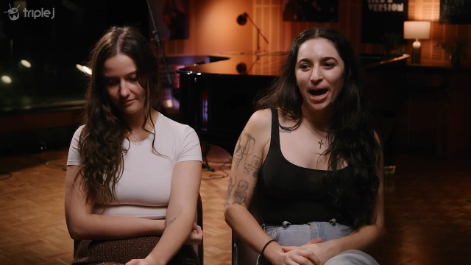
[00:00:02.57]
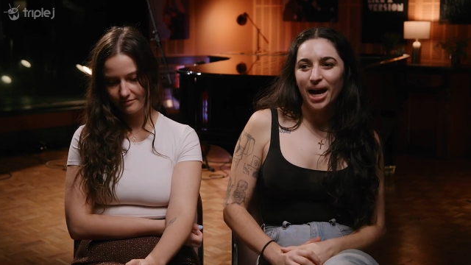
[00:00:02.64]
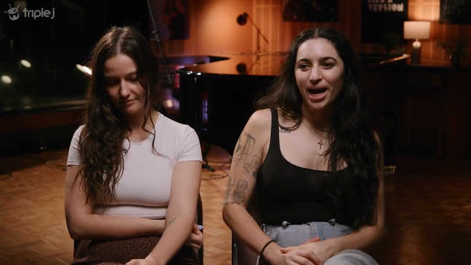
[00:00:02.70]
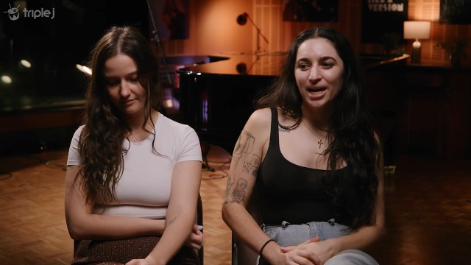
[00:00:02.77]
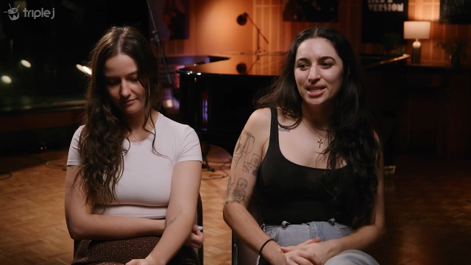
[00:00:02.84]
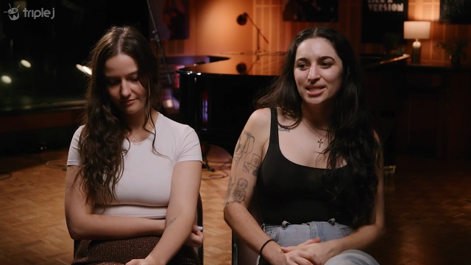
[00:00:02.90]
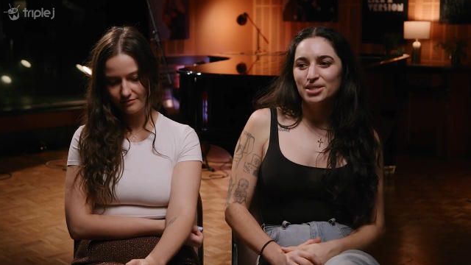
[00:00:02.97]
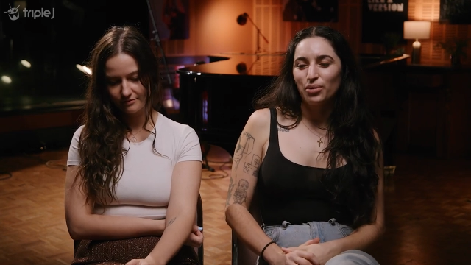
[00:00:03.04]

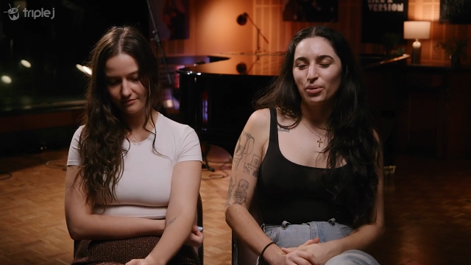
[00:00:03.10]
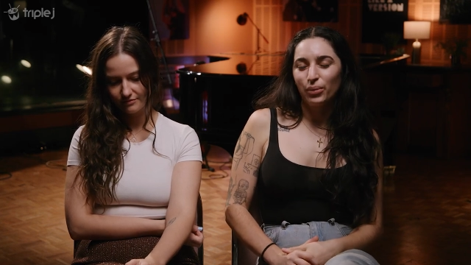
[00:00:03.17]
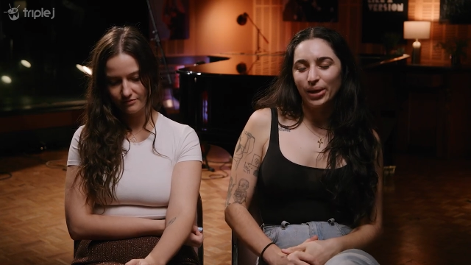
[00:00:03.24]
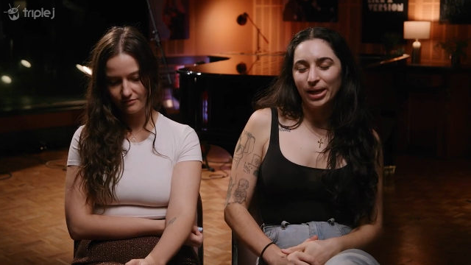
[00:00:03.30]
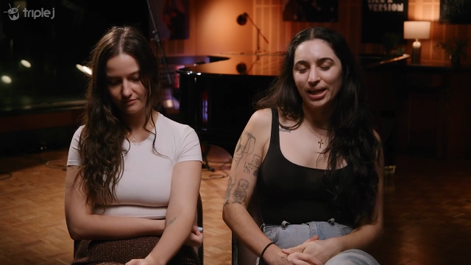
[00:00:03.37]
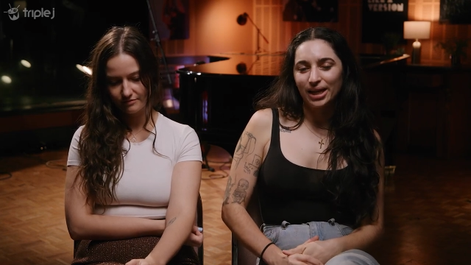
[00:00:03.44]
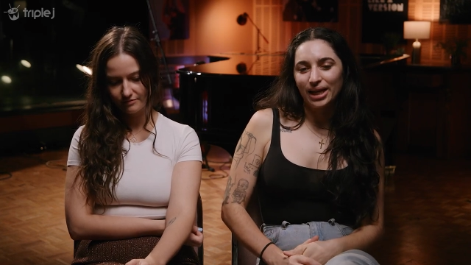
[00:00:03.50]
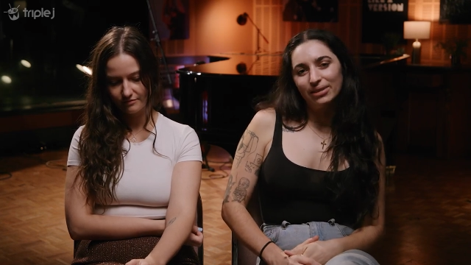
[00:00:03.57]
Speaker 1: and
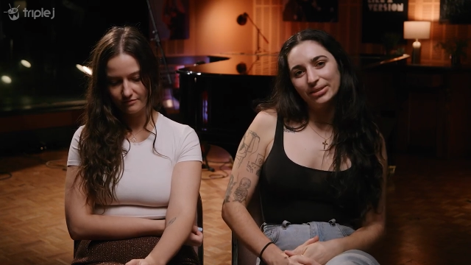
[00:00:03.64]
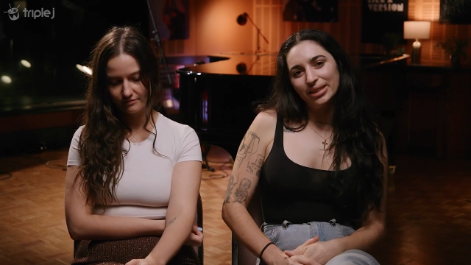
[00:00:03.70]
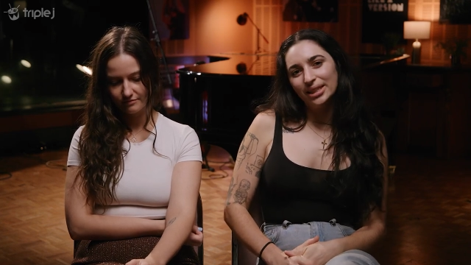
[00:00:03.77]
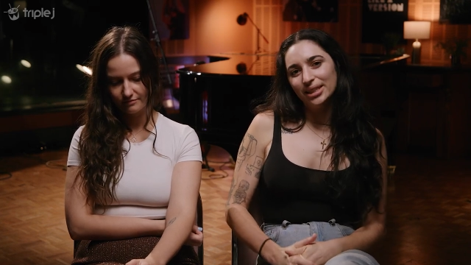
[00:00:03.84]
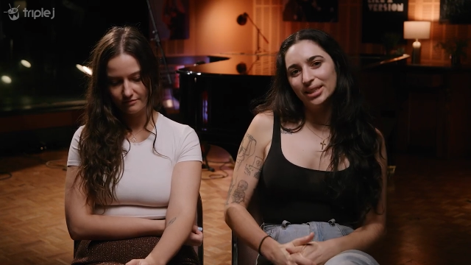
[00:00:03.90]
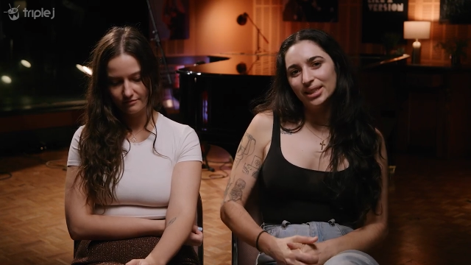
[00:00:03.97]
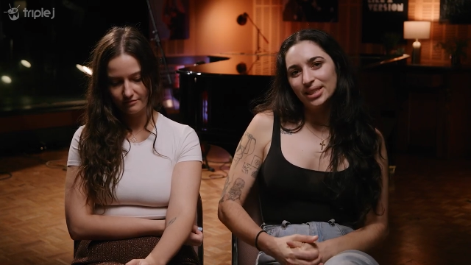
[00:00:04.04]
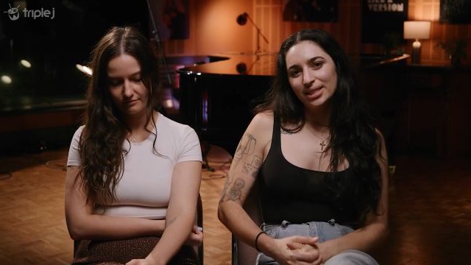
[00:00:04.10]
we
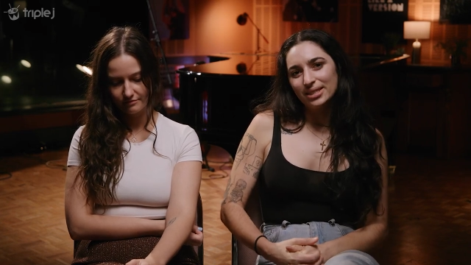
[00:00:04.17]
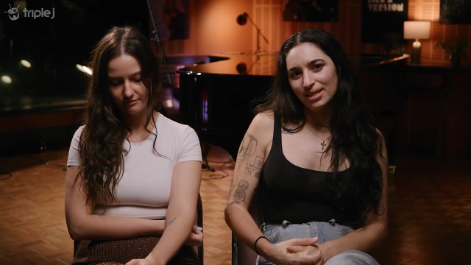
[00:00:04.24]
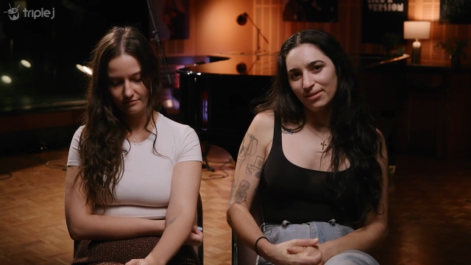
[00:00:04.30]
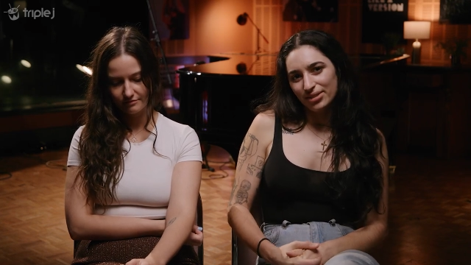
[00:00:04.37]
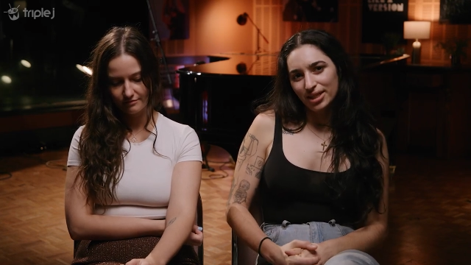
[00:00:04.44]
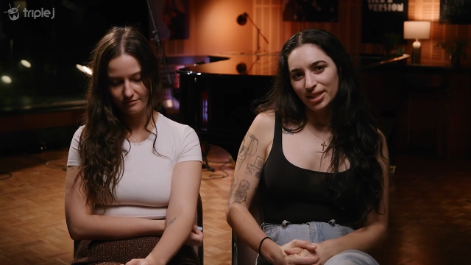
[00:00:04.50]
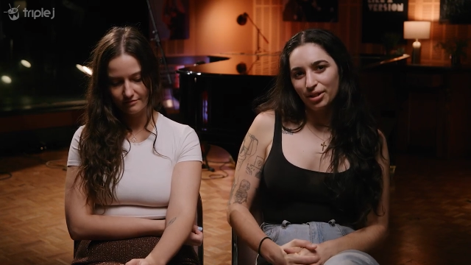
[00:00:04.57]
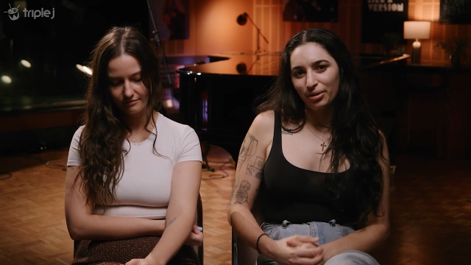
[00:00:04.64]
covered
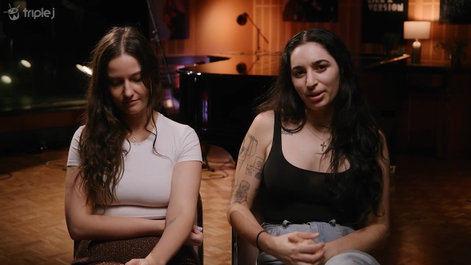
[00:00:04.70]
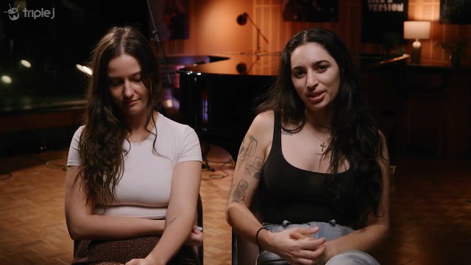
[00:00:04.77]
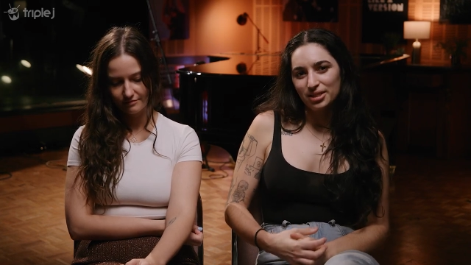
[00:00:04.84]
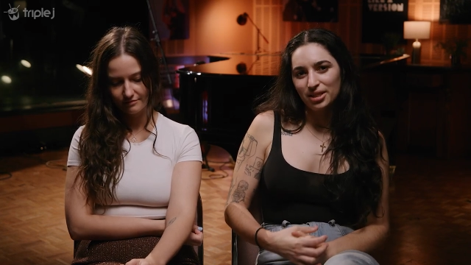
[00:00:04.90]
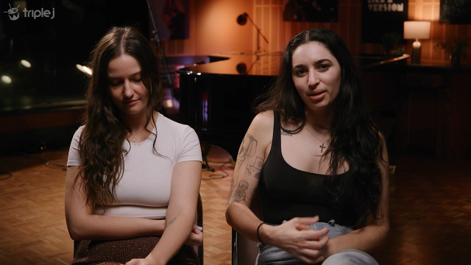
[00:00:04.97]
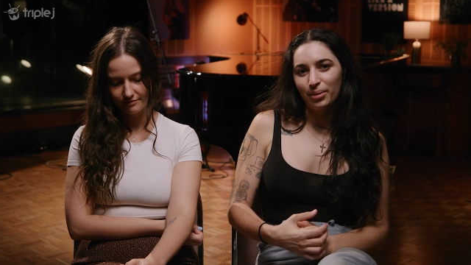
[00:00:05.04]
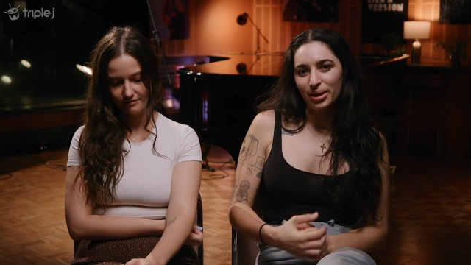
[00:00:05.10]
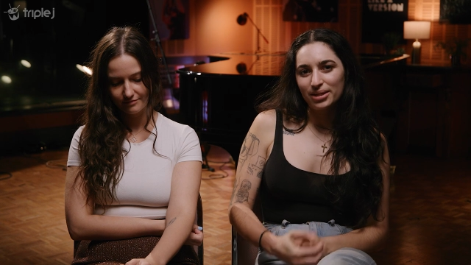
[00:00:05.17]
17 Going
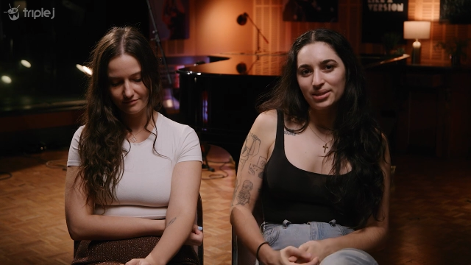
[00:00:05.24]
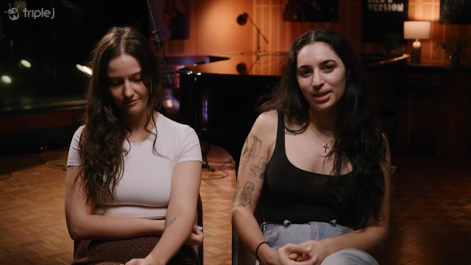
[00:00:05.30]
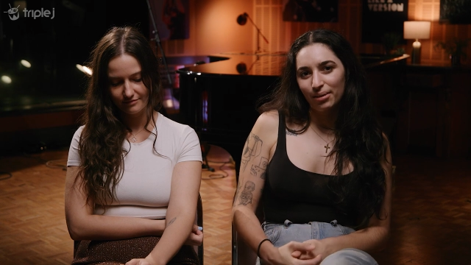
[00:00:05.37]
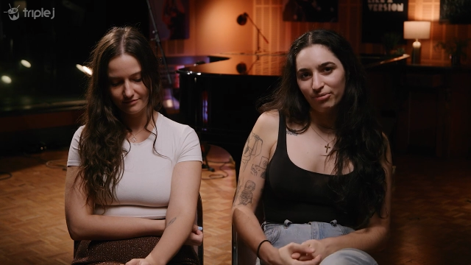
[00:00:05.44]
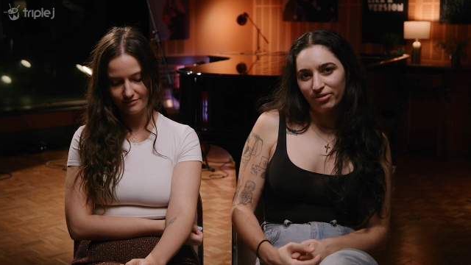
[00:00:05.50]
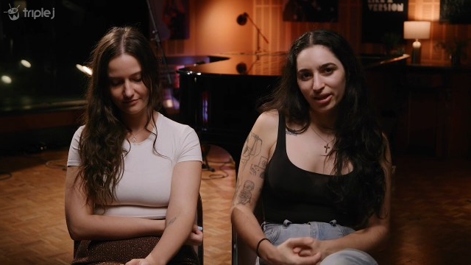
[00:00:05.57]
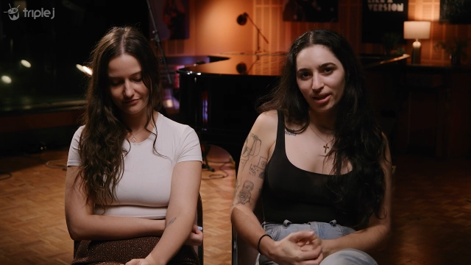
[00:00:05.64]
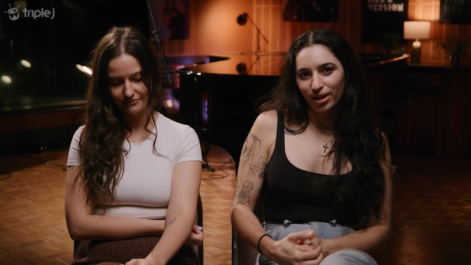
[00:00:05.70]
Under by
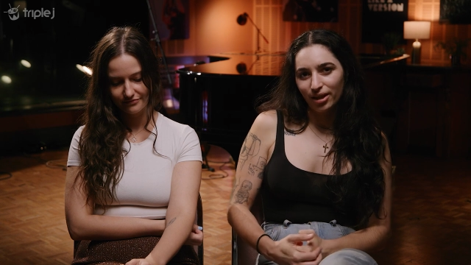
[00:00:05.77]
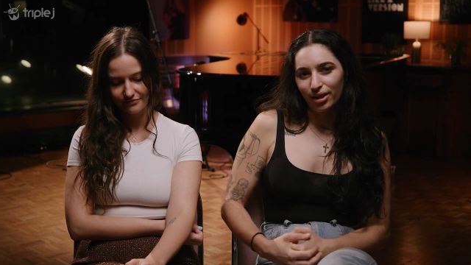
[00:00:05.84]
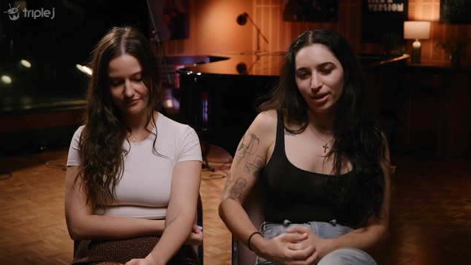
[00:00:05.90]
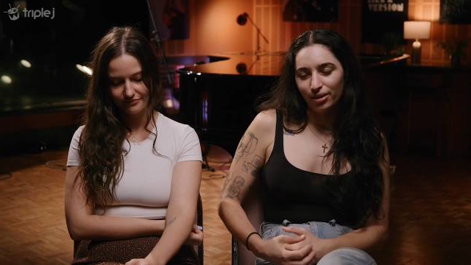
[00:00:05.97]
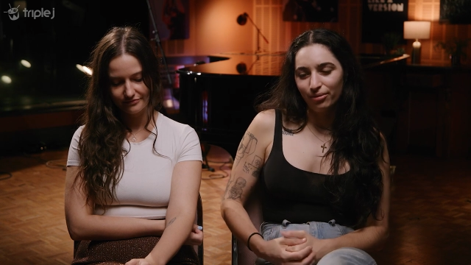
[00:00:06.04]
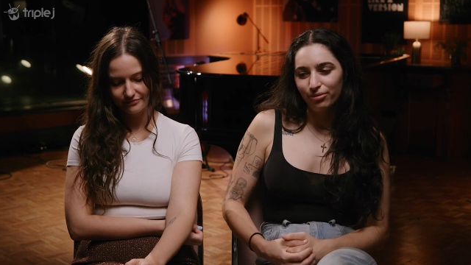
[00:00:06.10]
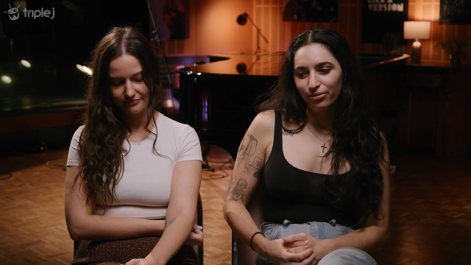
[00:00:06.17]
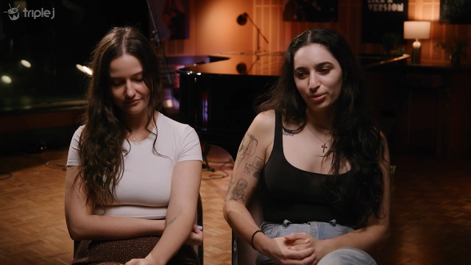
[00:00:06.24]
Sam
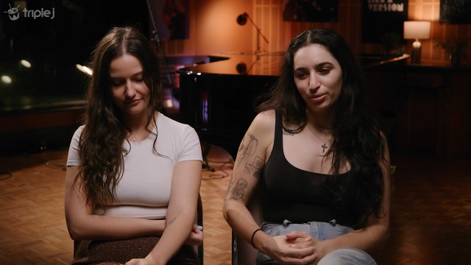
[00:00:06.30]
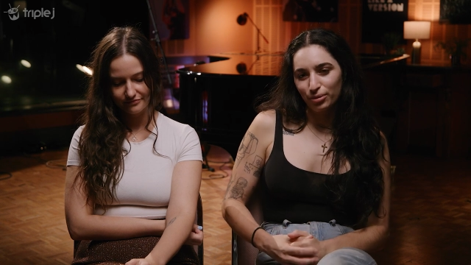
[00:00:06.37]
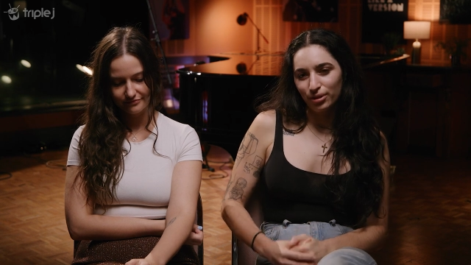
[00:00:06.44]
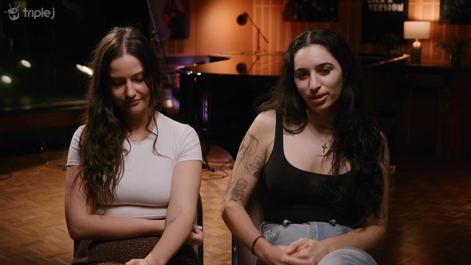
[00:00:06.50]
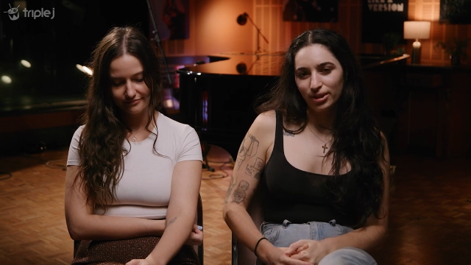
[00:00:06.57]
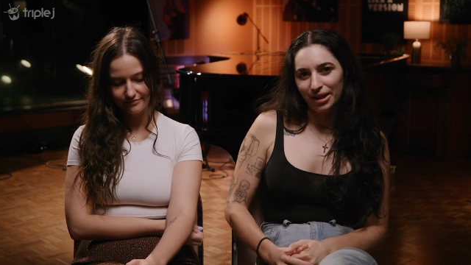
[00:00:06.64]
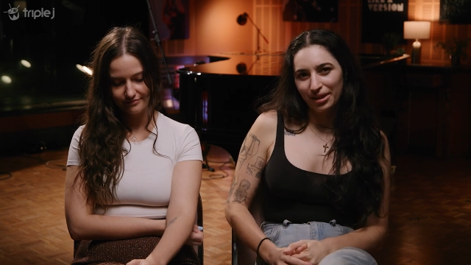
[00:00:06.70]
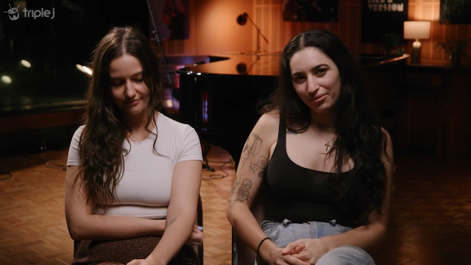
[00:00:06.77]
Fender
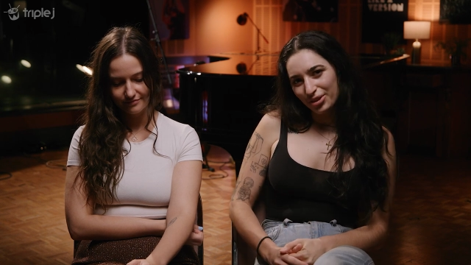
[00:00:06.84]
for Like a